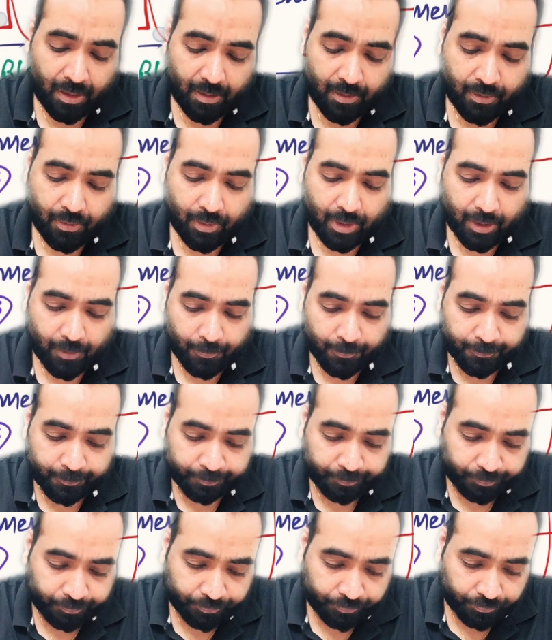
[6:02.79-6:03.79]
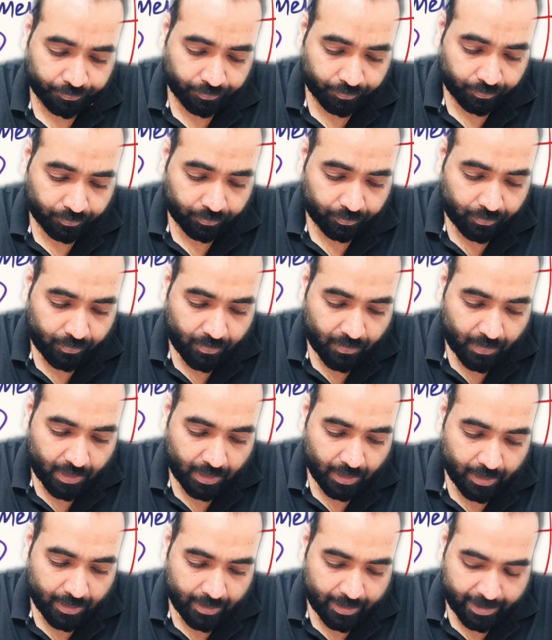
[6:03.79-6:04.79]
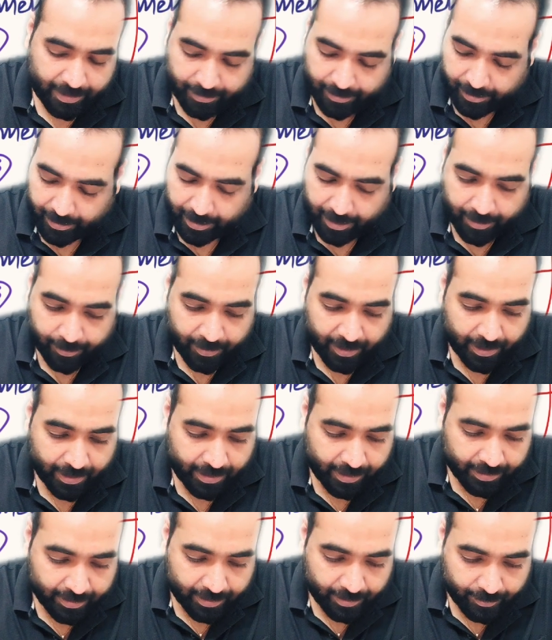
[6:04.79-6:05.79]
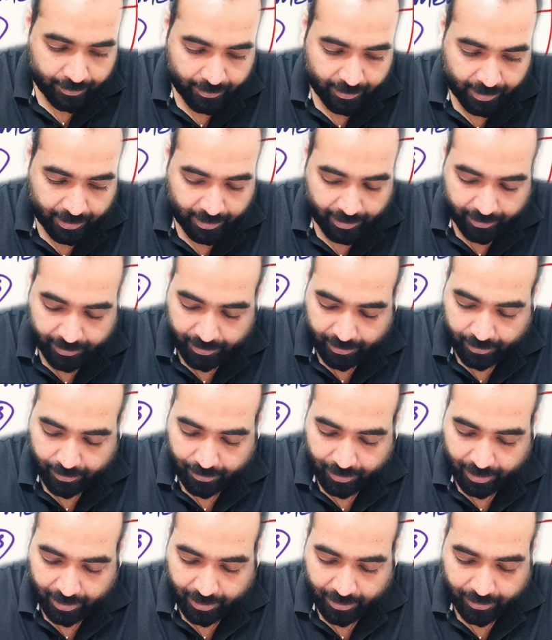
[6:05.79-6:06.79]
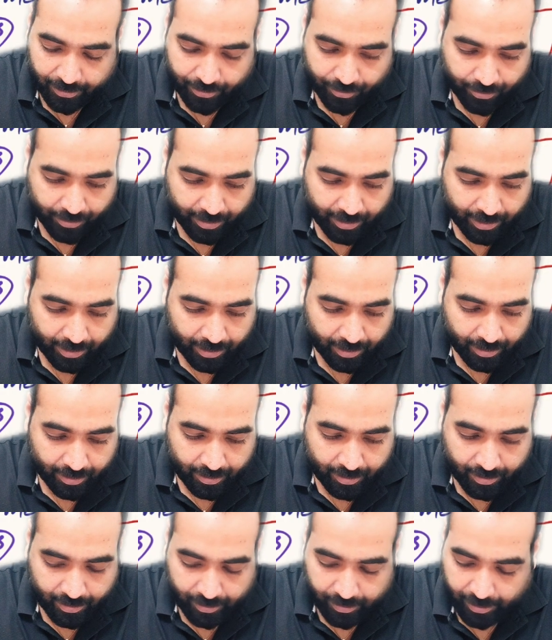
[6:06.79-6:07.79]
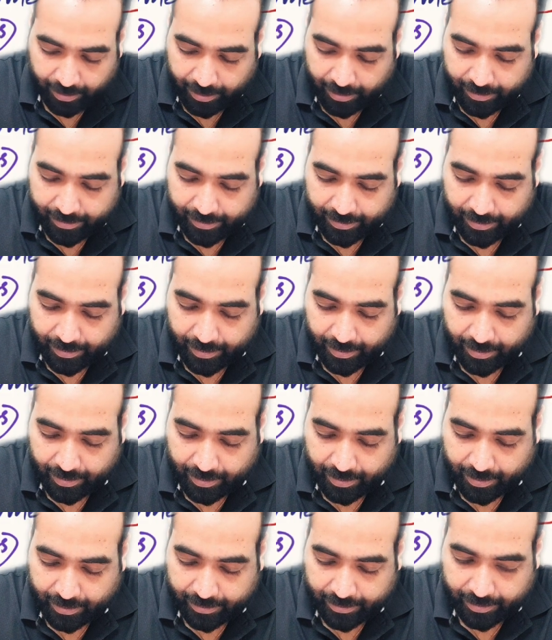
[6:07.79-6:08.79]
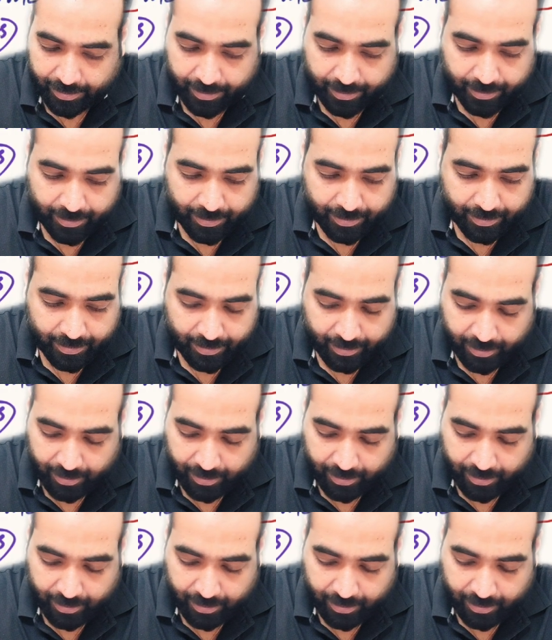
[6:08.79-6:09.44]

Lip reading: So now let me erase some things so that you can easily understand.